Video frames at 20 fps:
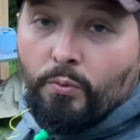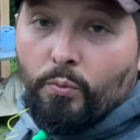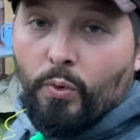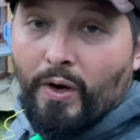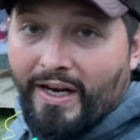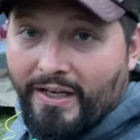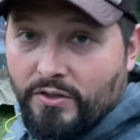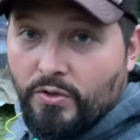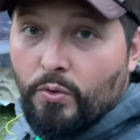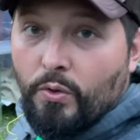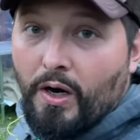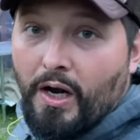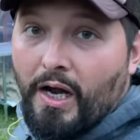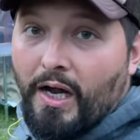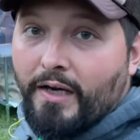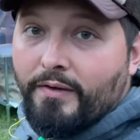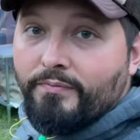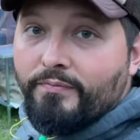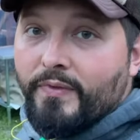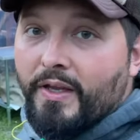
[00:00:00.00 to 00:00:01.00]
way too
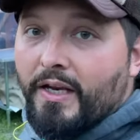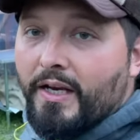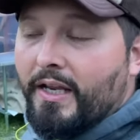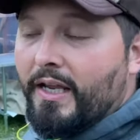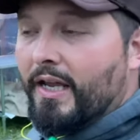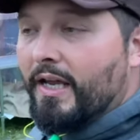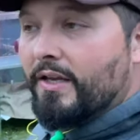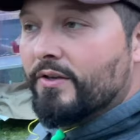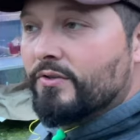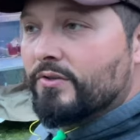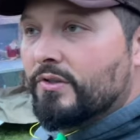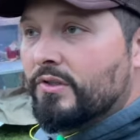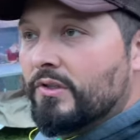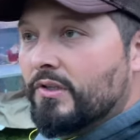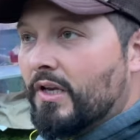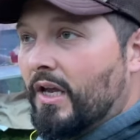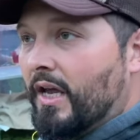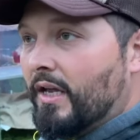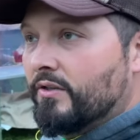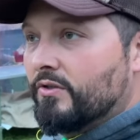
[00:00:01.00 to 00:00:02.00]
hot and it has
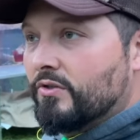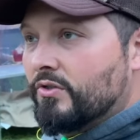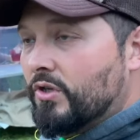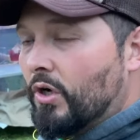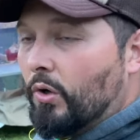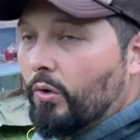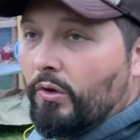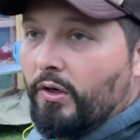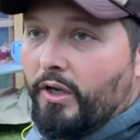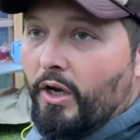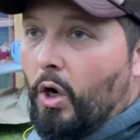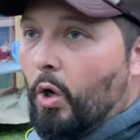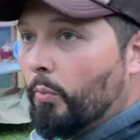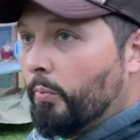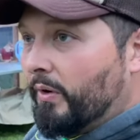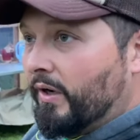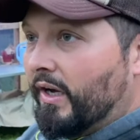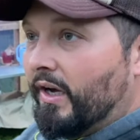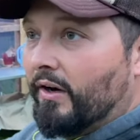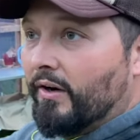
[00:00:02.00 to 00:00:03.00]
had totally
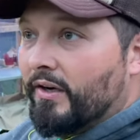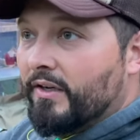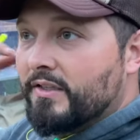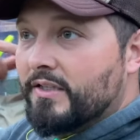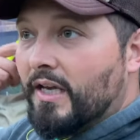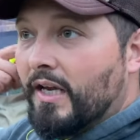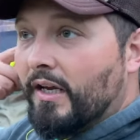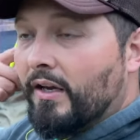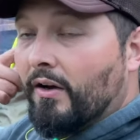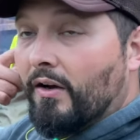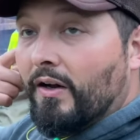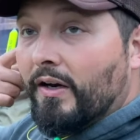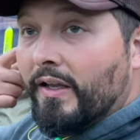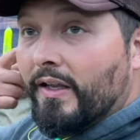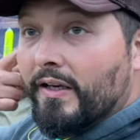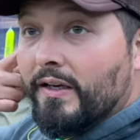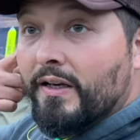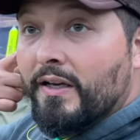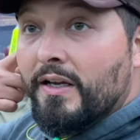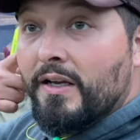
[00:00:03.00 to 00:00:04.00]
open air intake on
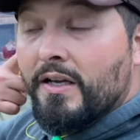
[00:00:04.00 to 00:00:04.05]
it.